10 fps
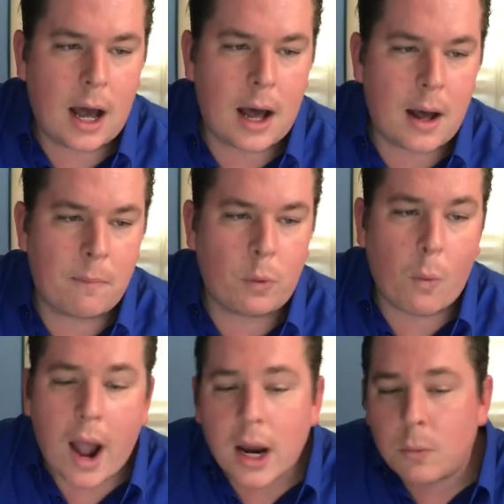Um,
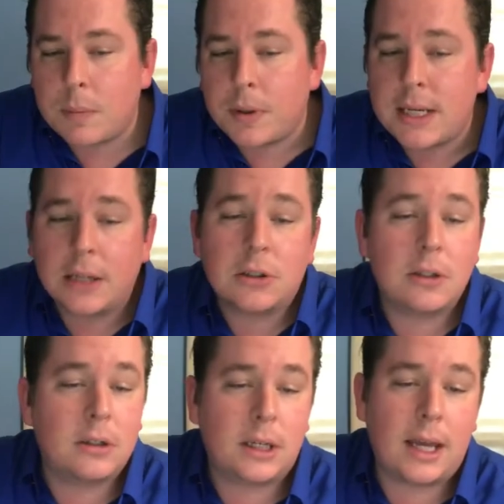why are we
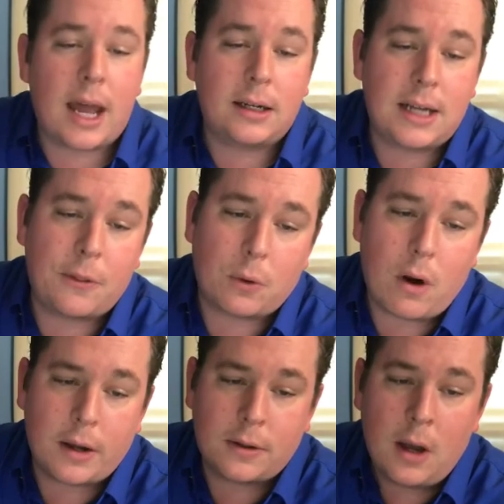potentially looking at a death
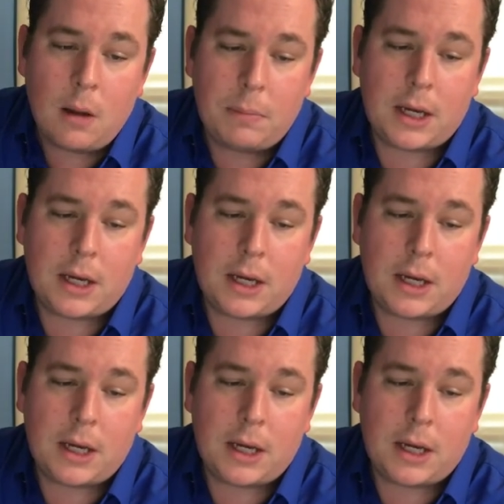cross?